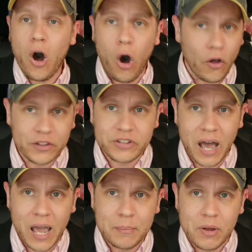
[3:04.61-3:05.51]
all the
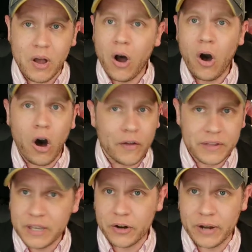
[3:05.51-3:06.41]
time on
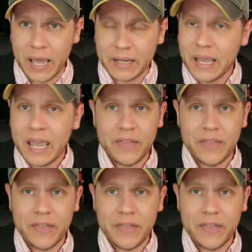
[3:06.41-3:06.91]
the internet,